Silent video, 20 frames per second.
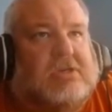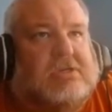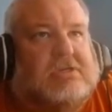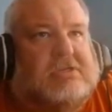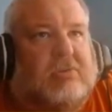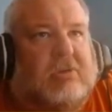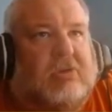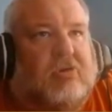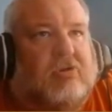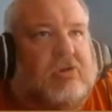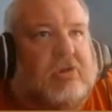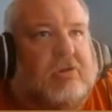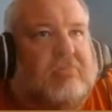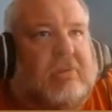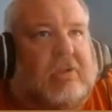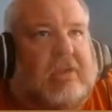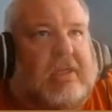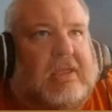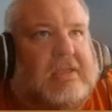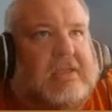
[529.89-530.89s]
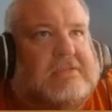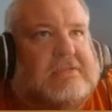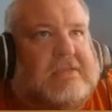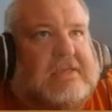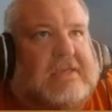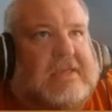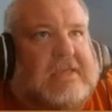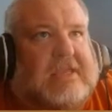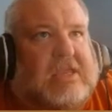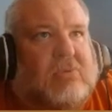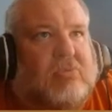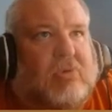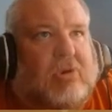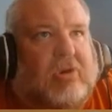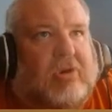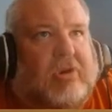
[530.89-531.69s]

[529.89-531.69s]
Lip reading: So we can go and plant anywhere